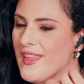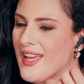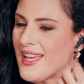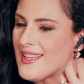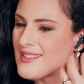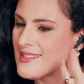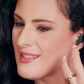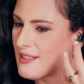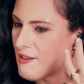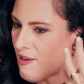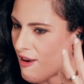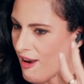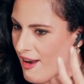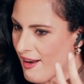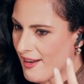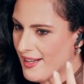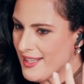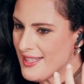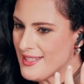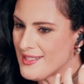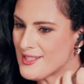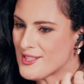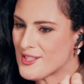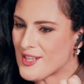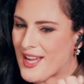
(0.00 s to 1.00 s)
as an
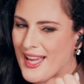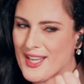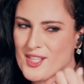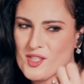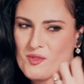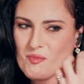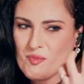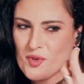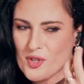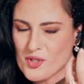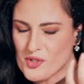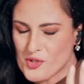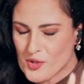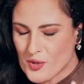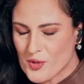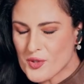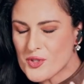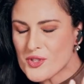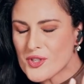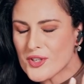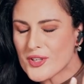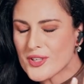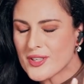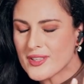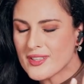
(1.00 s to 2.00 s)
artist, as a
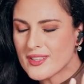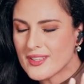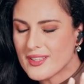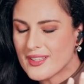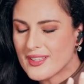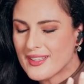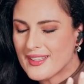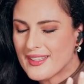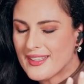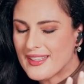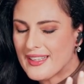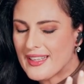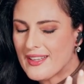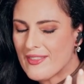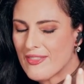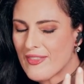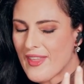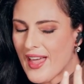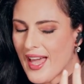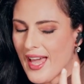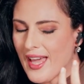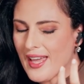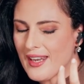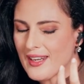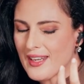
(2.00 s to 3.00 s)
producer,
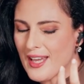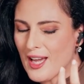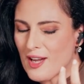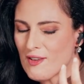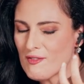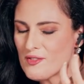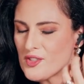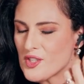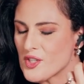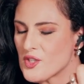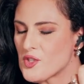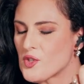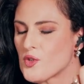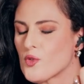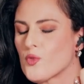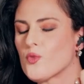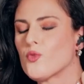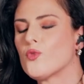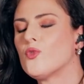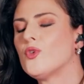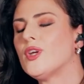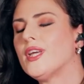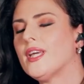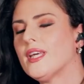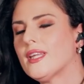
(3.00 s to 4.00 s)
that have just
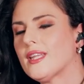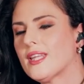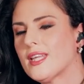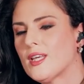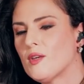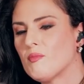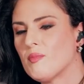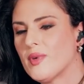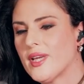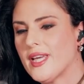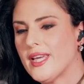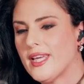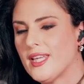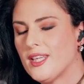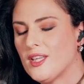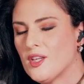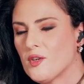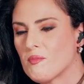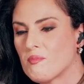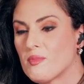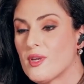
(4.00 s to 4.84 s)
really been